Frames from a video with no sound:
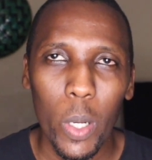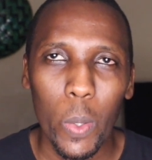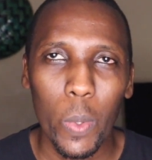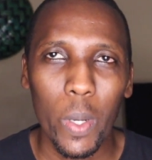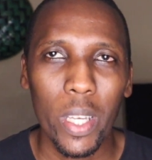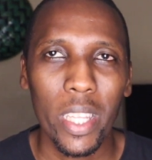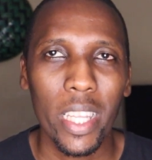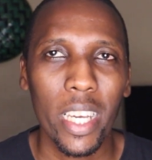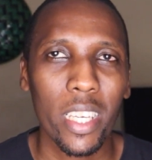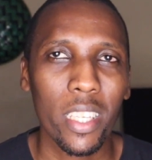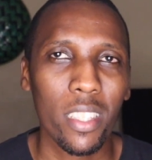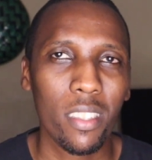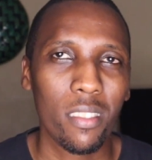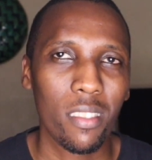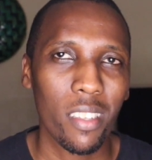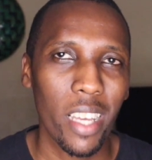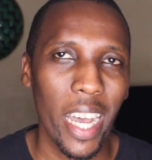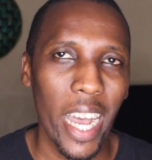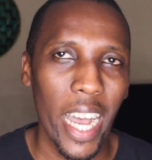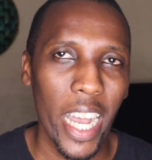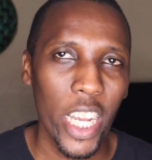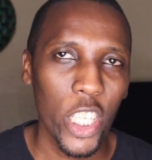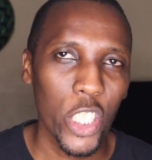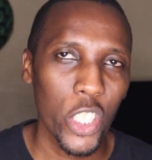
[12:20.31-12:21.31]
whether
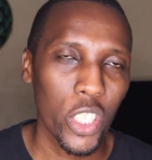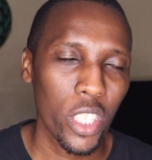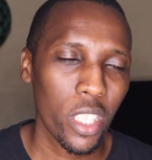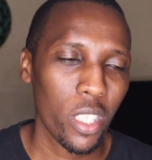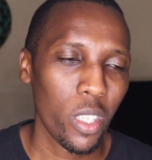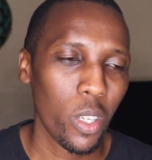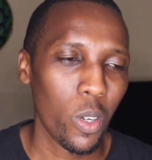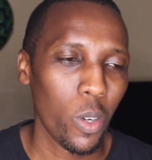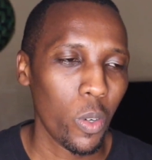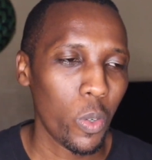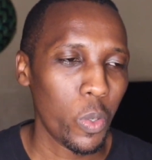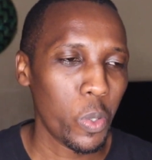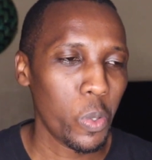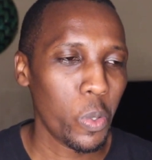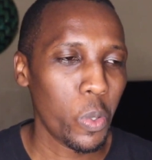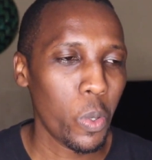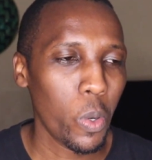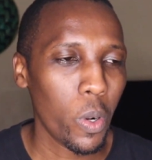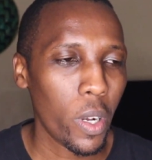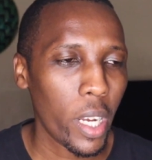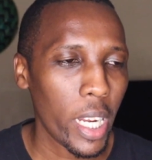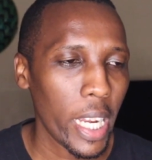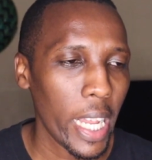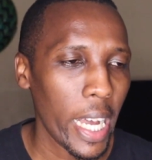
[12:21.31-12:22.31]
it's Azure or
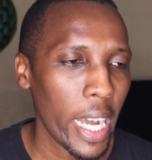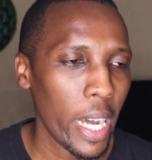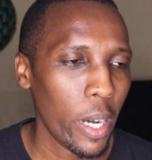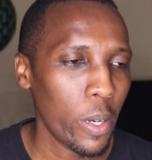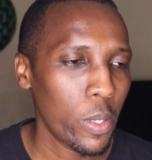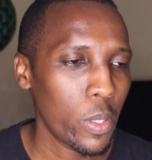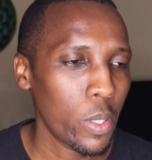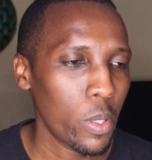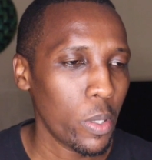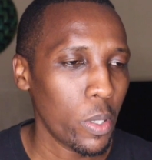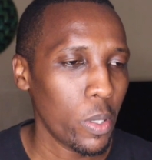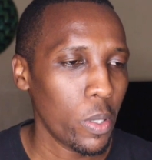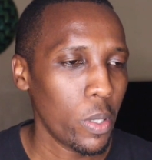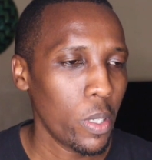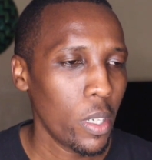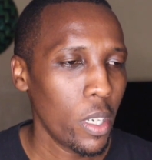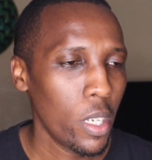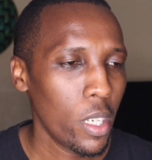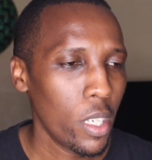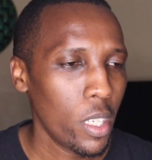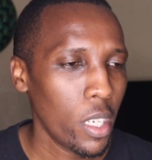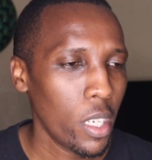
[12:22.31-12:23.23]
Google Cloud or